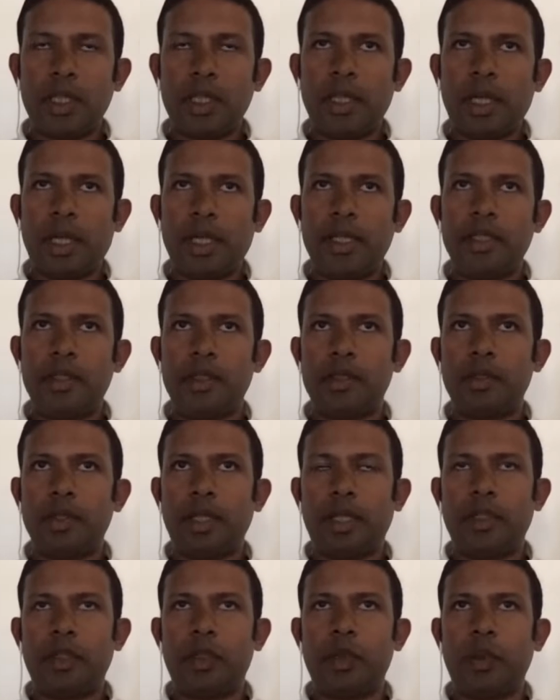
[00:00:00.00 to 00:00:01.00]
as
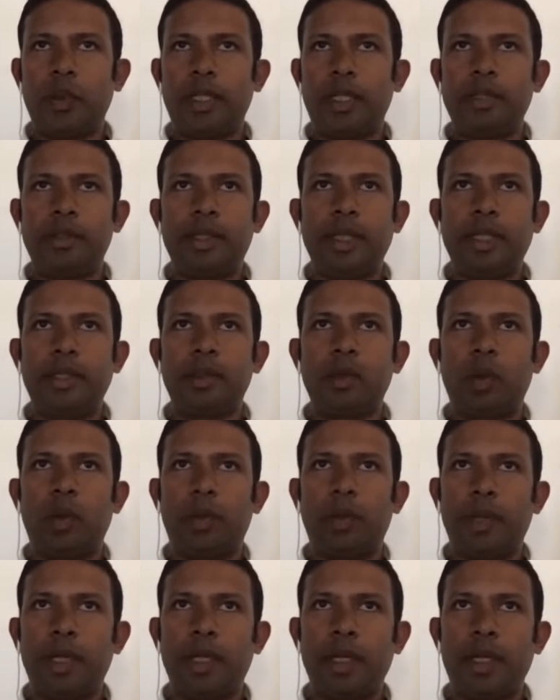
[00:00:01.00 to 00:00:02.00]
soon as things
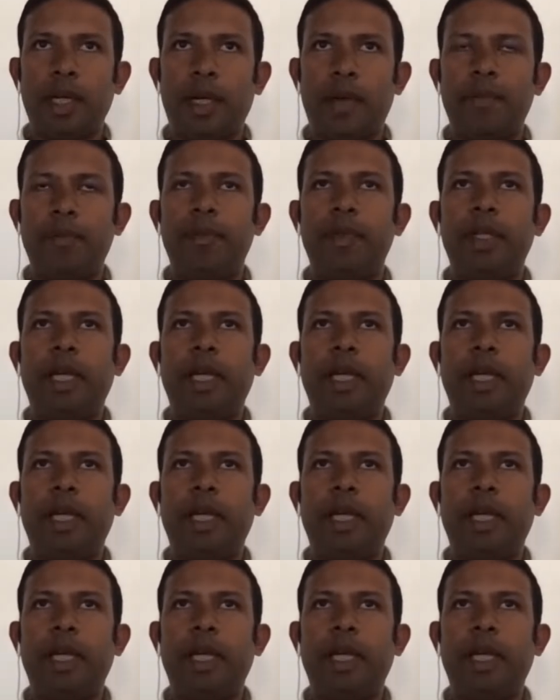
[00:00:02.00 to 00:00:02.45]
opened up,